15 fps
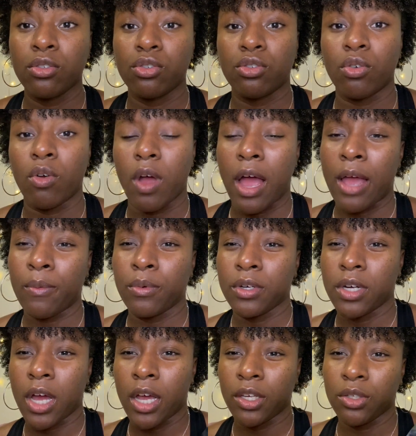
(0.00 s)
so I would
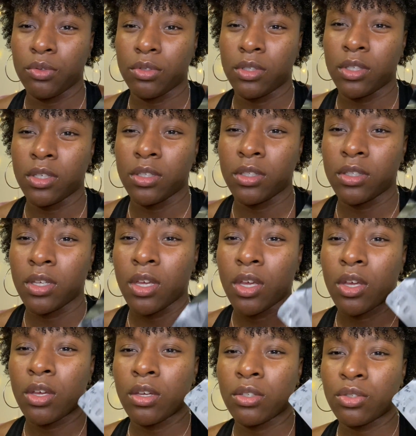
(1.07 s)
not use this
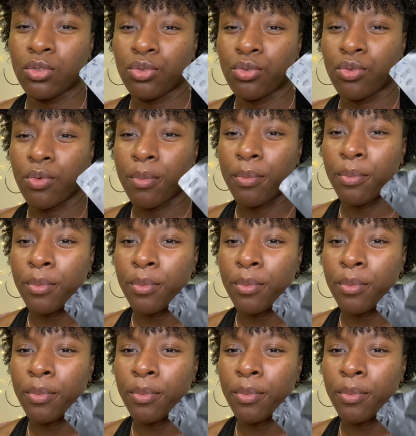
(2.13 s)
to